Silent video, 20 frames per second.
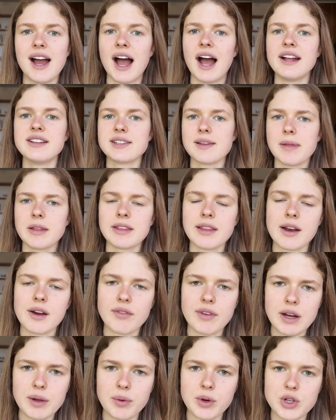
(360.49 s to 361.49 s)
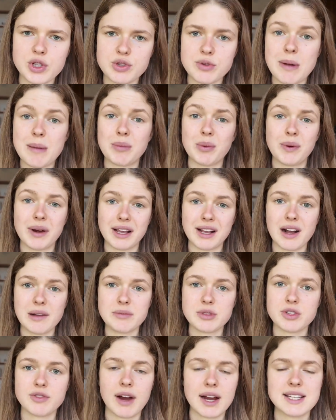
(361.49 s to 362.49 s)
And something that I really want you to remember when it
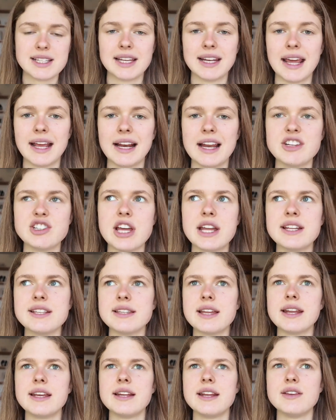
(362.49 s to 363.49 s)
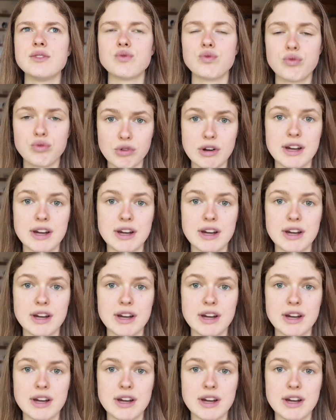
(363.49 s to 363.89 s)
comes to writing in English Lit is that it is